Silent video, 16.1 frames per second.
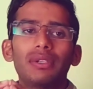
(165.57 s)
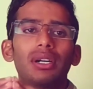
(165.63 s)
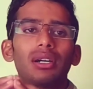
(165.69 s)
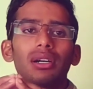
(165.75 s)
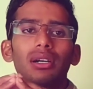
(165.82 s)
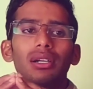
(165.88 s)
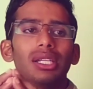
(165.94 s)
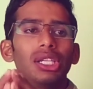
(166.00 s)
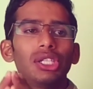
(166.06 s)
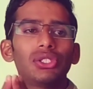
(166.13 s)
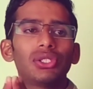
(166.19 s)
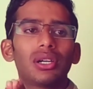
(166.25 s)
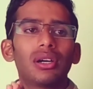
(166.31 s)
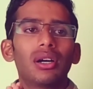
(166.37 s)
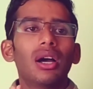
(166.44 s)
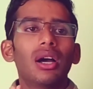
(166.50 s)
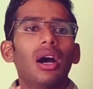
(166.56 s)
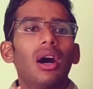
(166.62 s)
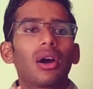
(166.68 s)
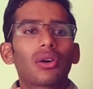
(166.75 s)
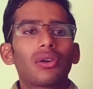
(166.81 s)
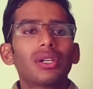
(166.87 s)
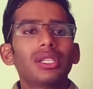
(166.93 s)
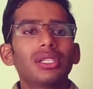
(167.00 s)
uh, nature.
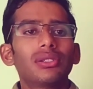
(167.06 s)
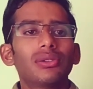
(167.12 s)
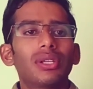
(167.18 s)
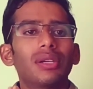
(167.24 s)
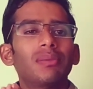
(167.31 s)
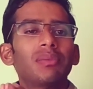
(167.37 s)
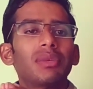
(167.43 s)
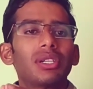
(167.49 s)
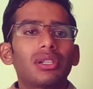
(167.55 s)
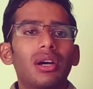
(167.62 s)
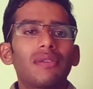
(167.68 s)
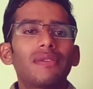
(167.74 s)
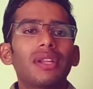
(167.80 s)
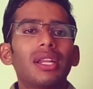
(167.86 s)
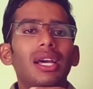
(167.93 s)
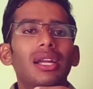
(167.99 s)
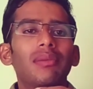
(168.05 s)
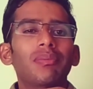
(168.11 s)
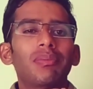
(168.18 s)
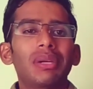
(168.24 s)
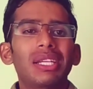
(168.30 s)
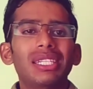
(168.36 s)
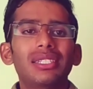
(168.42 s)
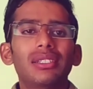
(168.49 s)
According to them, Raphael
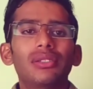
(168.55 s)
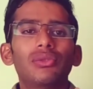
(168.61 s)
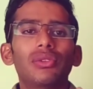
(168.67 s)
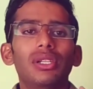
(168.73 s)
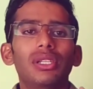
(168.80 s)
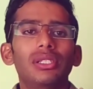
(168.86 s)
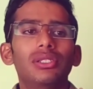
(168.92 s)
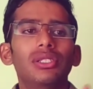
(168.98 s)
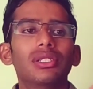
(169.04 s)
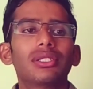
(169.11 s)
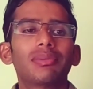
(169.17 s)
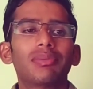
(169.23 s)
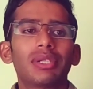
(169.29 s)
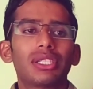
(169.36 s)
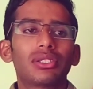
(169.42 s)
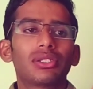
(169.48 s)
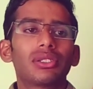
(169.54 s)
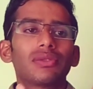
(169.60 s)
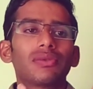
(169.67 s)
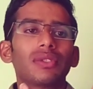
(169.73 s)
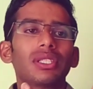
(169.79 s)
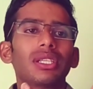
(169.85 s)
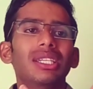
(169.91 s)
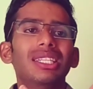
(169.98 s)
had painted religious
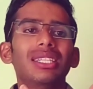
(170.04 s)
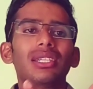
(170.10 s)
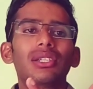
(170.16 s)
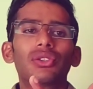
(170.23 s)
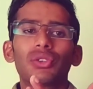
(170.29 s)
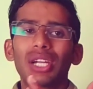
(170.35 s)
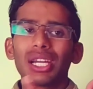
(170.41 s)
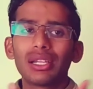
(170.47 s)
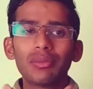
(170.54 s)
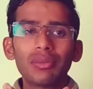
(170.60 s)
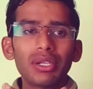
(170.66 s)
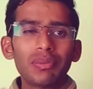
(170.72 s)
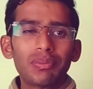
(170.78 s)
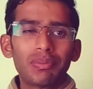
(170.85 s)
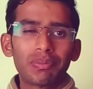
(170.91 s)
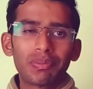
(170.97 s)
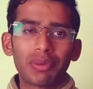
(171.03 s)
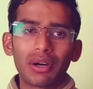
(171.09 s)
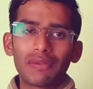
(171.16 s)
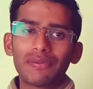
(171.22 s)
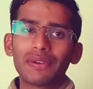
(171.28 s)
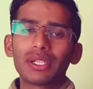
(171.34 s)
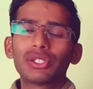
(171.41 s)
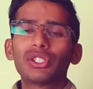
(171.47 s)
pictures with incredible
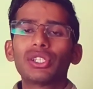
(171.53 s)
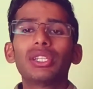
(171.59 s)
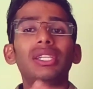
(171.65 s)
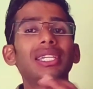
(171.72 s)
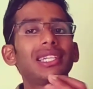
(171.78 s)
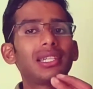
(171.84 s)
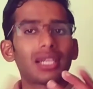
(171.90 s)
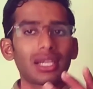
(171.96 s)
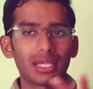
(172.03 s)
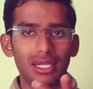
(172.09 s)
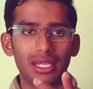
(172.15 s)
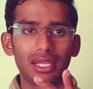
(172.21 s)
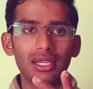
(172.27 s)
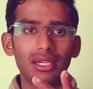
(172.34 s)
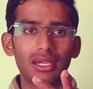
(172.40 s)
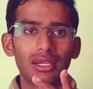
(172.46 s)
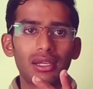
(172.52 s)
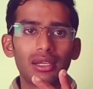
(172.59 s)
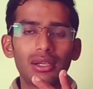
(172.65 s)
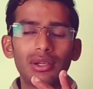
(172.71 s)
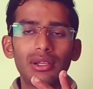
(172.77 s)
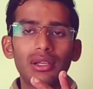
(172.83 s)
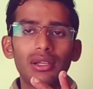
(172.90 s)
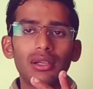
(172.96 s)
perfection in technique.
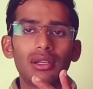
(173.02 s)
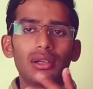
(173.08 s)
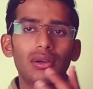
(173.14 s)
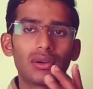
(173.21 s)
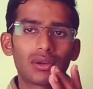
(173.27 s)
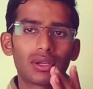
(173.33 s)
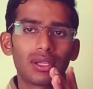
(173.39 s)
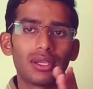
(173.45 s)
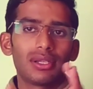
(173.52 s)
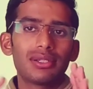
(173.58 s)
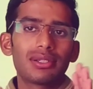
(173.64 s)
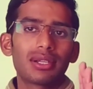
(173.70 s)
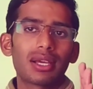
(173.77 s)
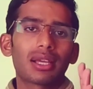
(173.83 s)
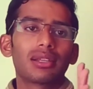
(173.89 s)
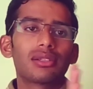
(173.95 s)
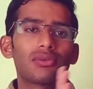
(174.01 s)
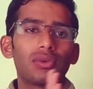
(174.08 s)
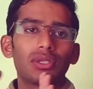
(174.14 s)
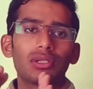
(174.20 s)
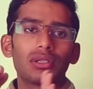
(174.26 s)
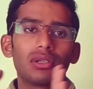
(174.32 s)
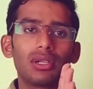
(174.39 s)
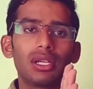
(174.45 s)
Okay, his technique
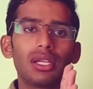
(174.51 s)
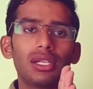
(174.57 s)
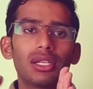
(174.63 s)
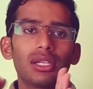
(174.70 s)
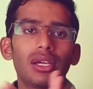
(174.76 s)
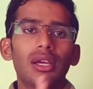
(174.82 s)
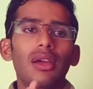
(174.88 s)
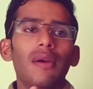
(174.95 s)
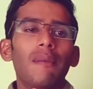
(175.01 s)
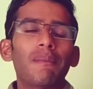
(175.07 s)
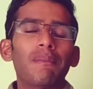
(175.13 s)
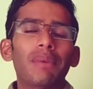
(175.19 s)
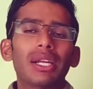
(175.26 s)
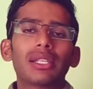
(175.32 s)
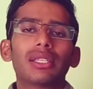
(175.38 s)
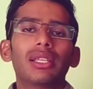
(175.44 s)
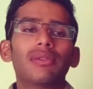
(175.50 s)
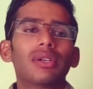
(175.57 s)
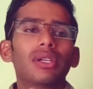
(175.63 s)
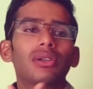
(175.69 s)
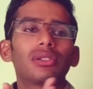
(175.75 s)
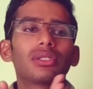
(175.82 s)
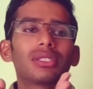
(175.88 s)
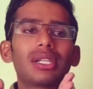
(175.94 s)
was great, but they were
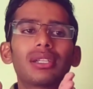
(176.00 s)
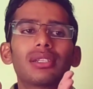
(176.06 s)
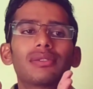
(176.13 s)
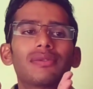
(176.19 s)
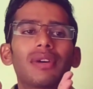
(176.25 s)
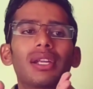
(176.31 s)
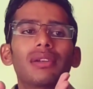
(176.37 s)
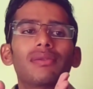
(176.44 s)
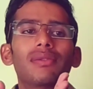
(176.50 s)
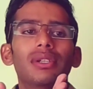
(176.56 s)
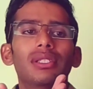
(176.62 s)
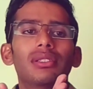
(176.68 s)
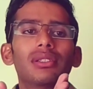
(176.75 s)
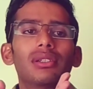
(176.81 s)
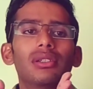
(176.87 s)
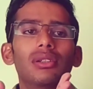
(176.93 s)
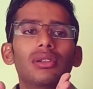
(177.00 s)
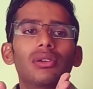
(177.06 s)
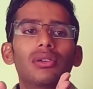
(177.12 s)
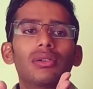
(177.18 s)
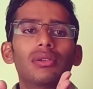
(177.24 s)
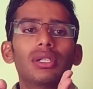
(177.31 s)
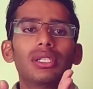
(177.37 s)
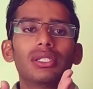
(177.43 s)
not satisfied with you
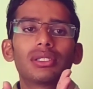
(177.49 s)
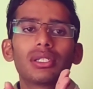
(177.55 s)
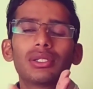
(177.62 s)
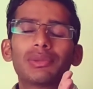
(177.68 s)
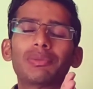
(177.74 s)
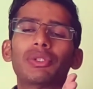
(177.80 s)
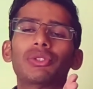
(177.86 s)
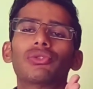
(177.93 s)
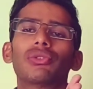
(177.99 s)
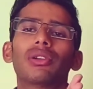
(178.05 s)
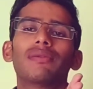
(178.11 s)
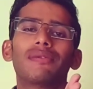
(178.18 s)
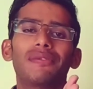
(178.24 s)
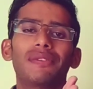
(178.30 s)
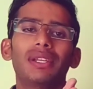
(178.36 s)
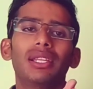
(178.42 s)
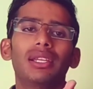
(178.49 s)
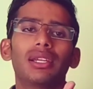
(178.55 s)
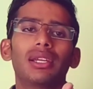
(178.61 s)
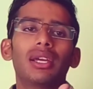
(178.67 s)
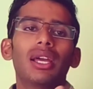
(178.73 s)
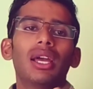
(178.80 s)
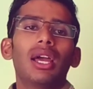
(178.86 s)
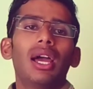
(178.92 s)
know his spiritual
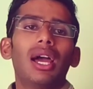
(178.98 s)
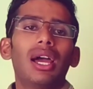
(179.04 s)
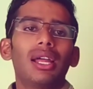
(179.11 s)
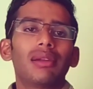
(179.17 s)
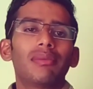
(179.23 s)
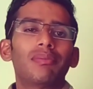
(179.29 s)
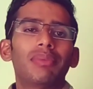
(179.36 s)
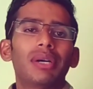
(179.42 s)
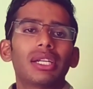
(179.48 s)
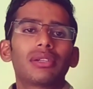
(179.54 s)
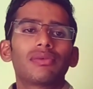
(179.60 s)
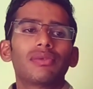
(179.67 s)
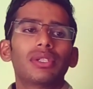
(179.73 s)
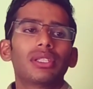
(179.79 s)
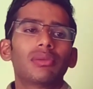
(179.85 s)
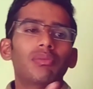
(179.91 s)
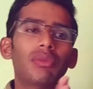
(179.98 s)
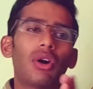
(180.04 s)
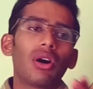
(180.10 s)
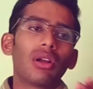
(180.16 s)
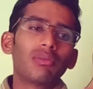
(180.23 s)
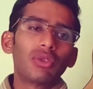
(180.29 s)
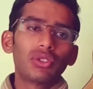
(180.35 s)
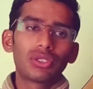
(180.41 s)
feeling and but with
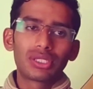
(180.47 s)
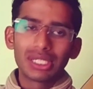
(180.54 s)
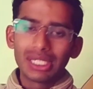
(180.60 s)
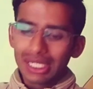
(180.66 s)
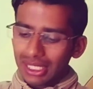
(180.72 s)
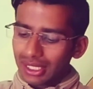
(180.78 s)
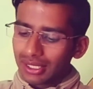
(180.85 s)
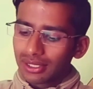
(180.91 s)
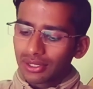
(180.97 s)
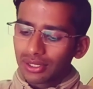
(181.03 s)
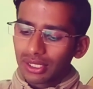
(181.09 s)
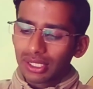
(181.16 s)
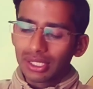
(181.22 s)
almost cynical